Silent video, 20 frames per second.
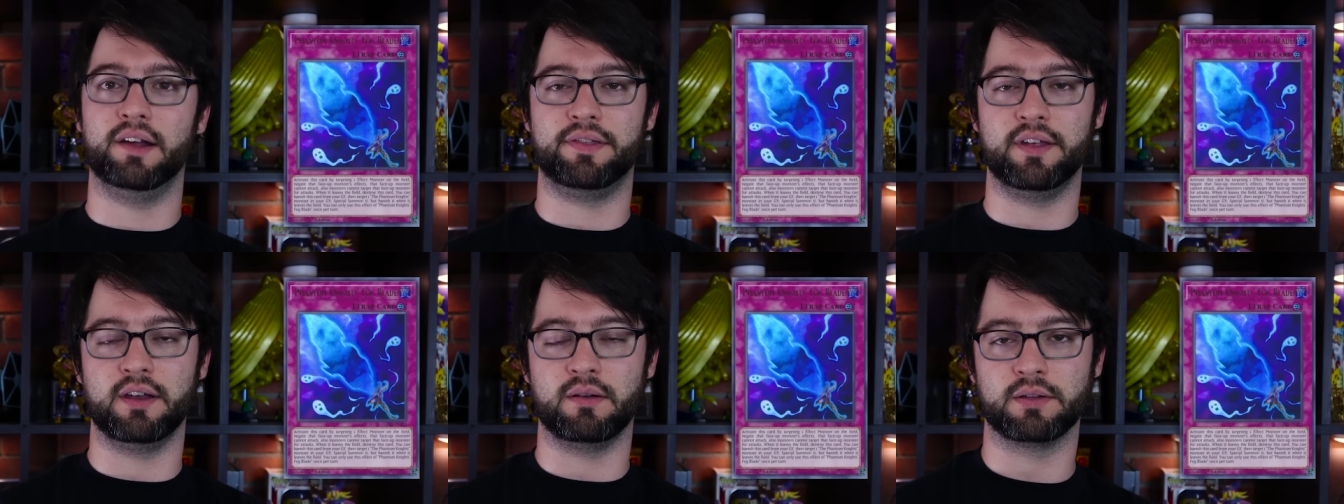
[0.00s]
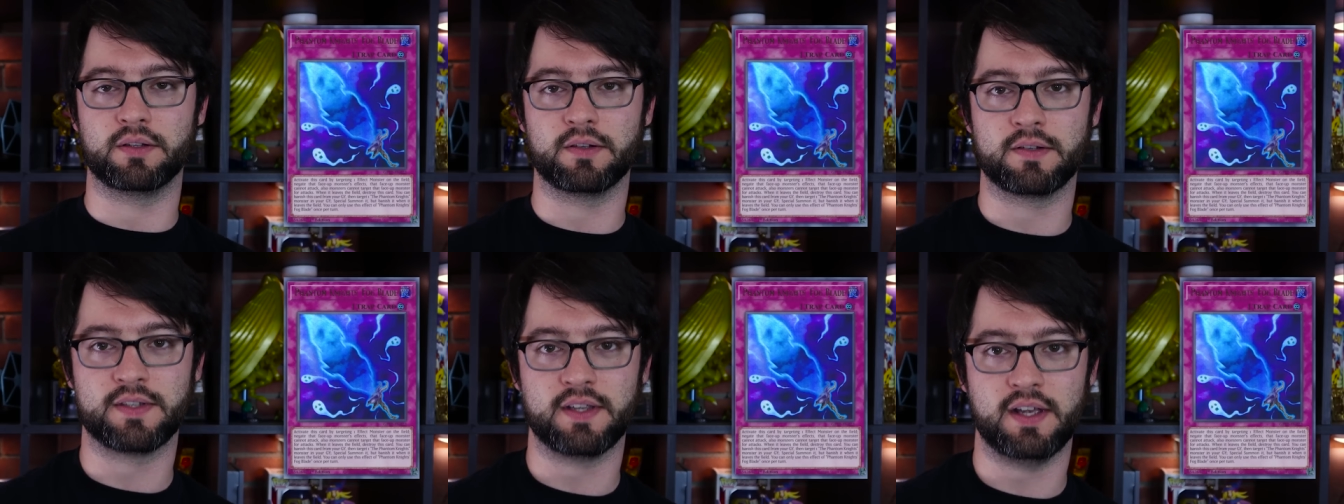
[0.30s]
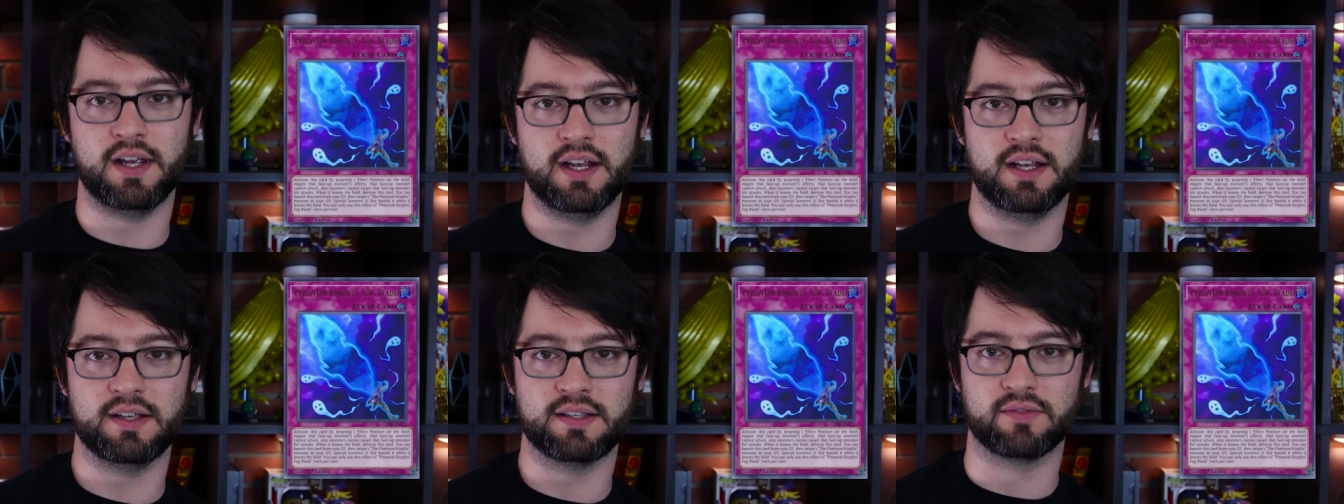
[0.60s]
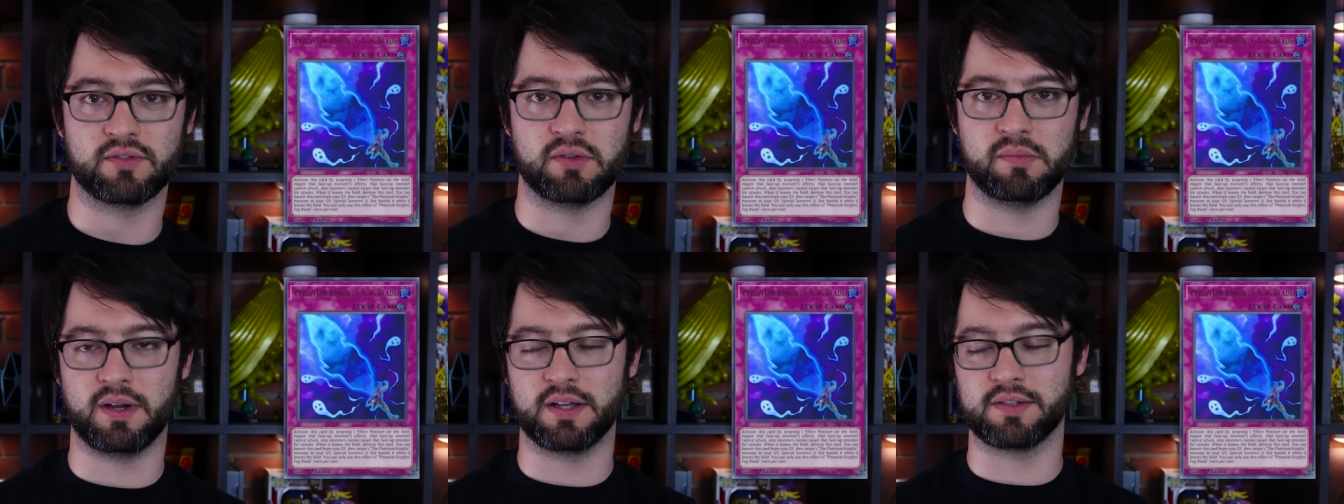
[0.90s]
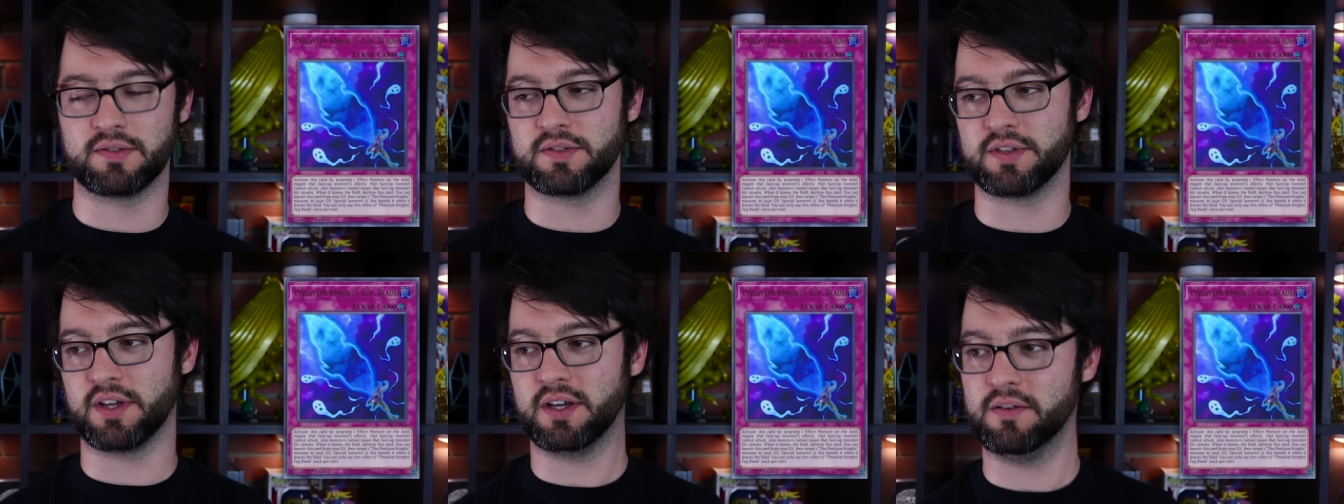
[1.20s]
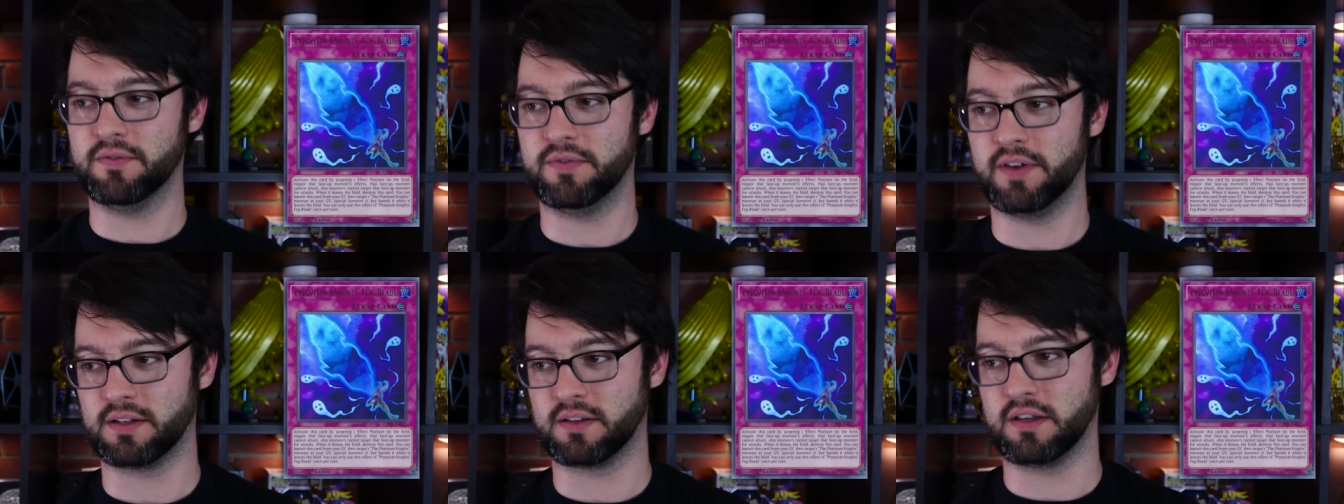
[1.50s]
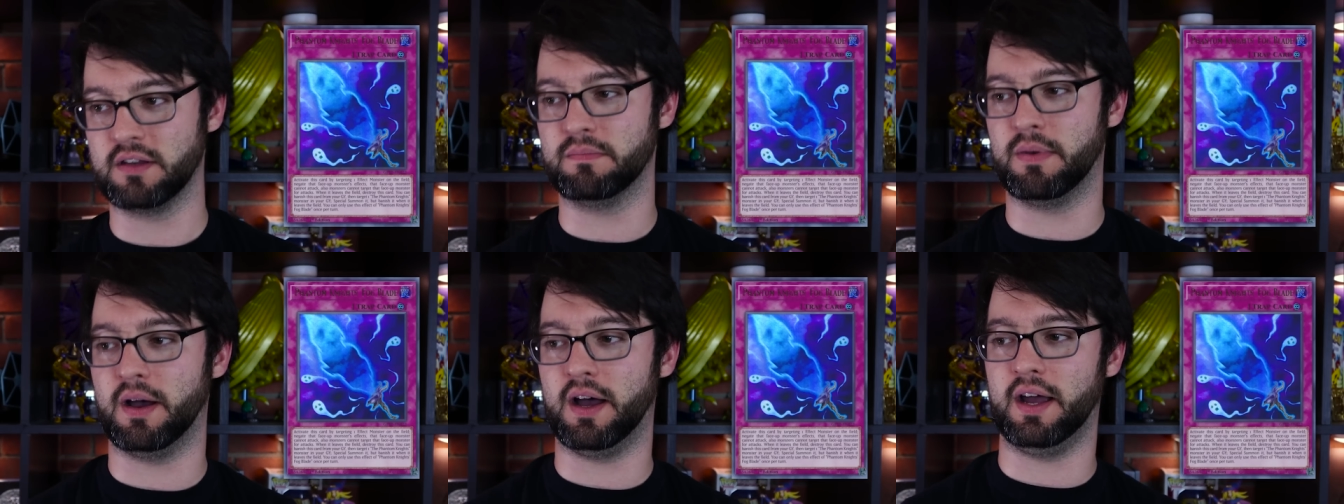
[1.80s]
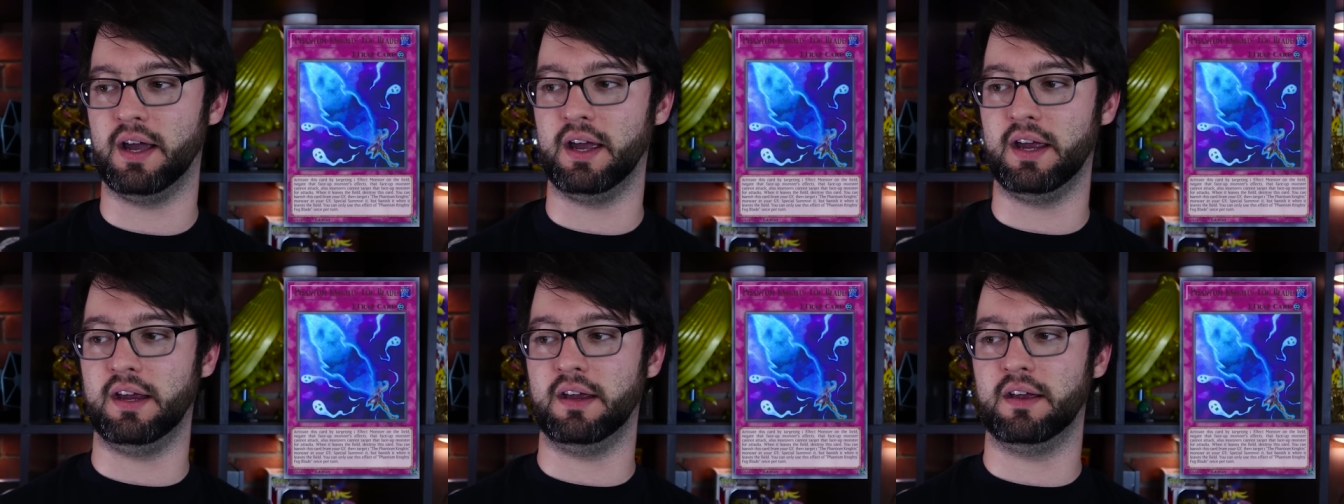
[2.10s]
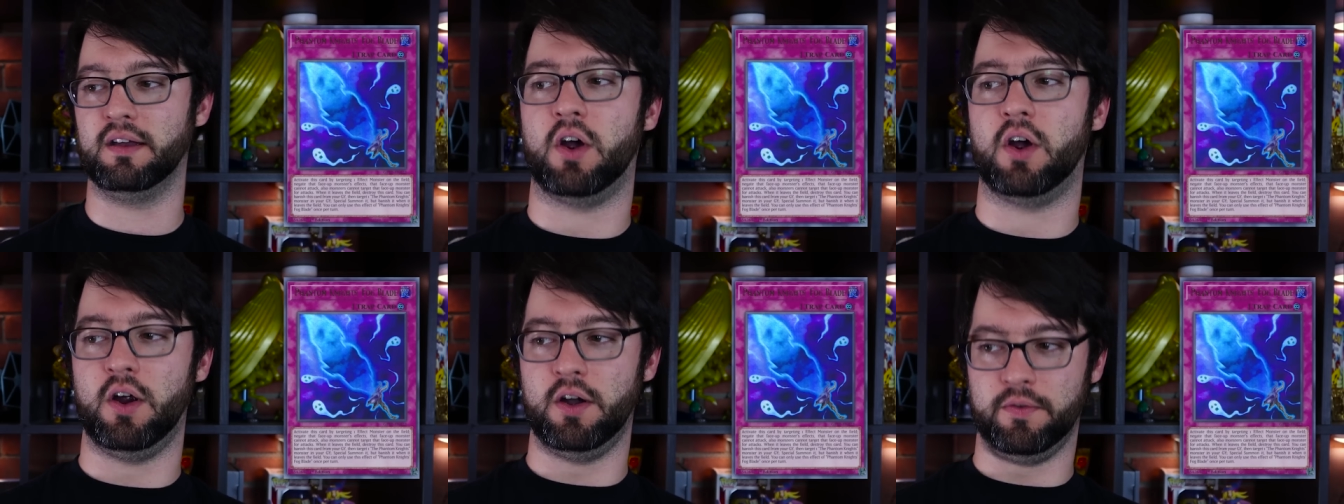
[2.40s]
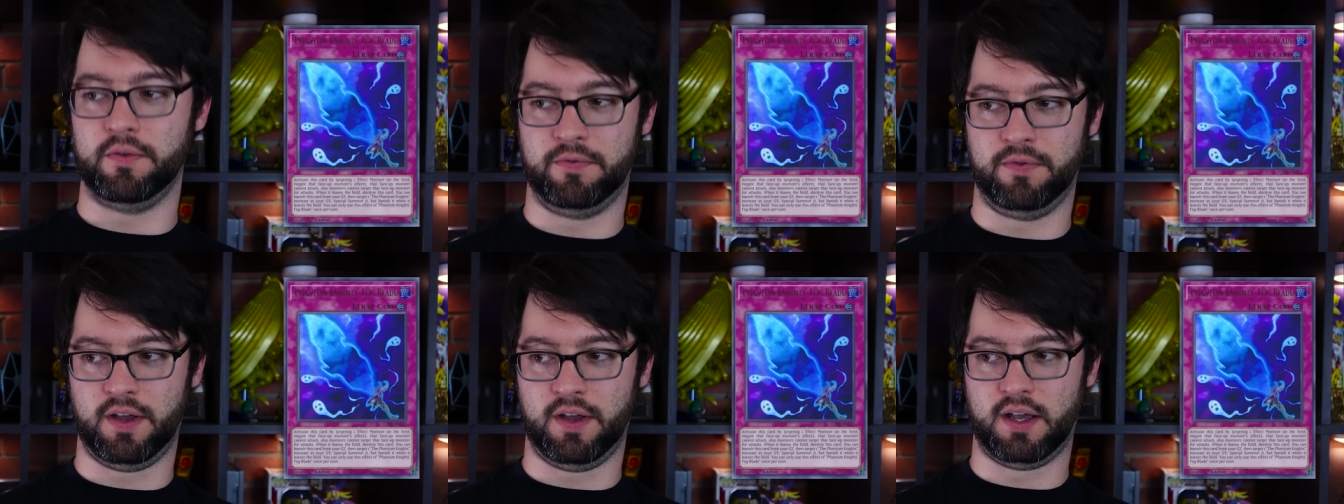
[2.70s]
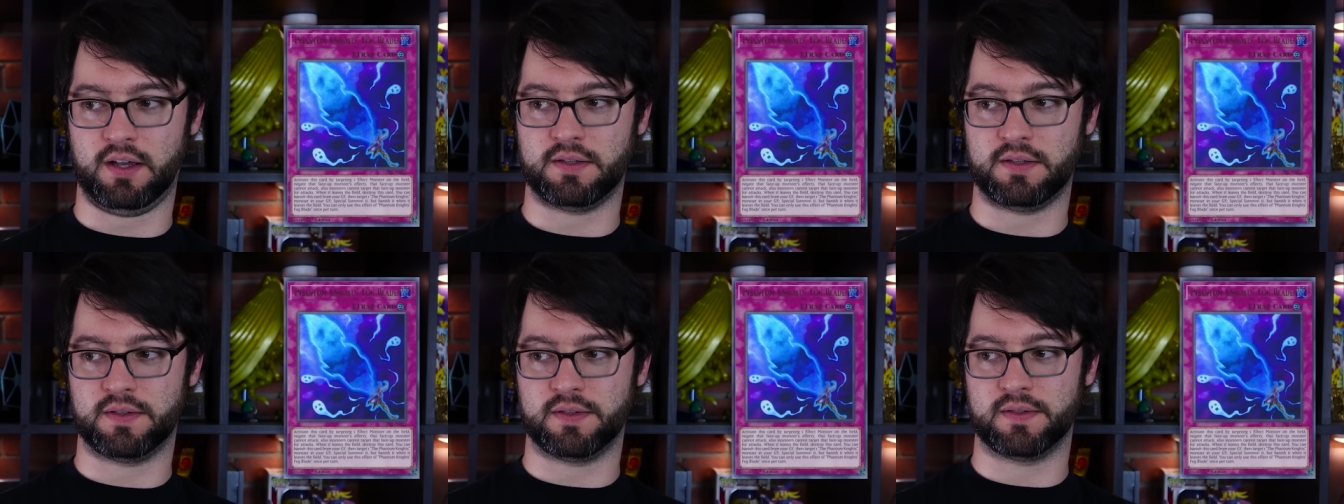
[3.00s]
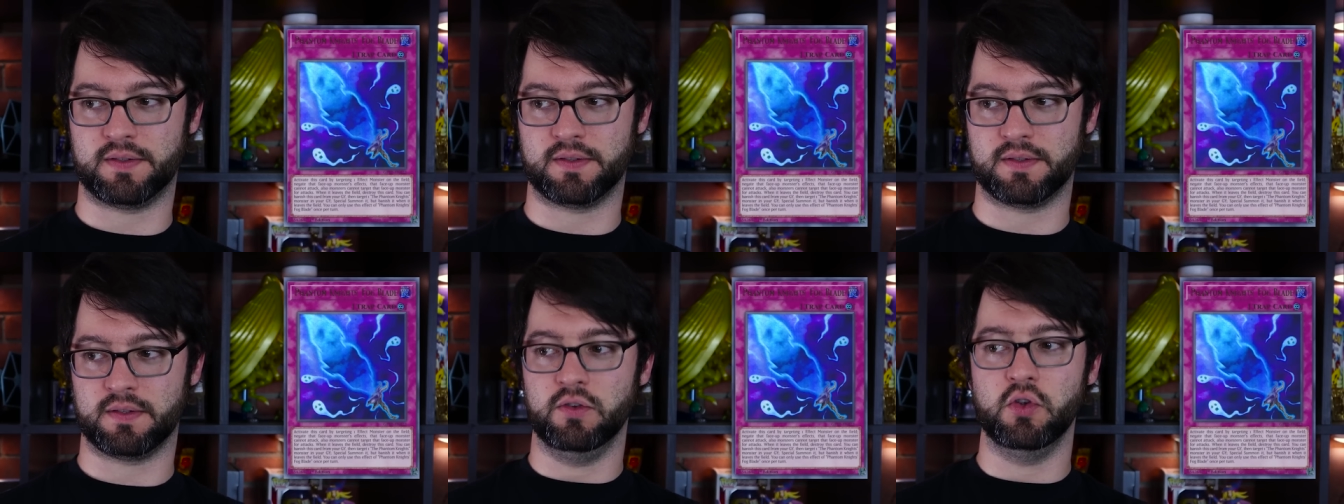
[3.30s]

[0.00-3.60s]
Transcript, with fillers: I think what they're saying is if the monster's unaffected by card effects,